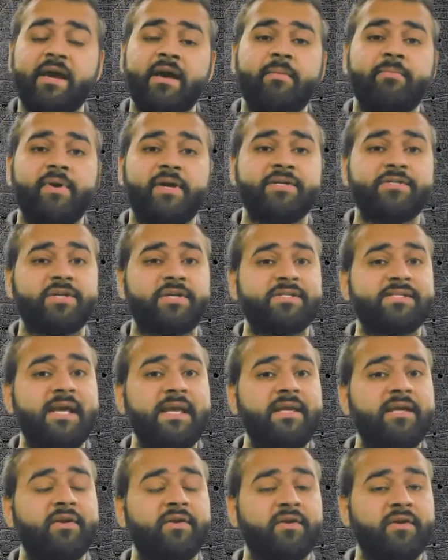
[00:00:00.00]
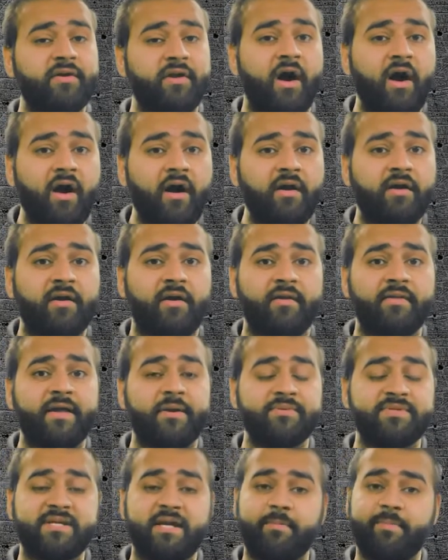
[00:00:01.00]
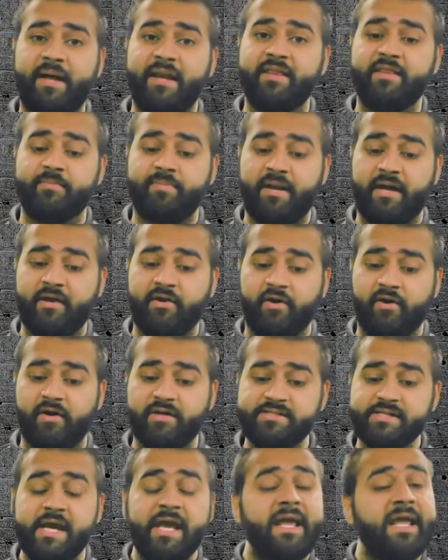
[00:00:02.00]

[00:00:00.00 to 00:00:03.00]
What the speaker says: because I'd take it on an Archon that was Cabal of the Black Heart.